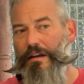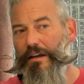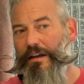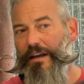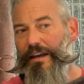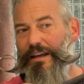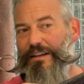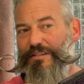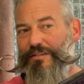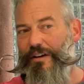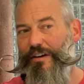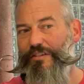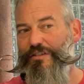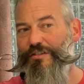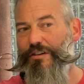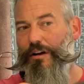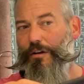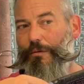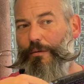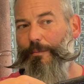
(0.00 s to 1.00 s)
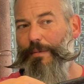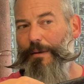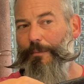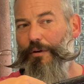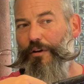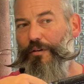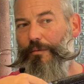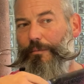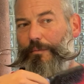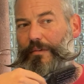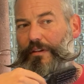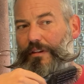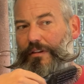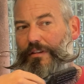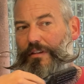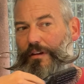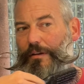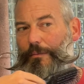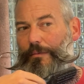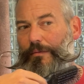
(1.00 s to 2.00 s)
And so I'll start by putting
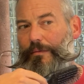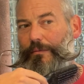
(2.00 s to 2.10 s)
the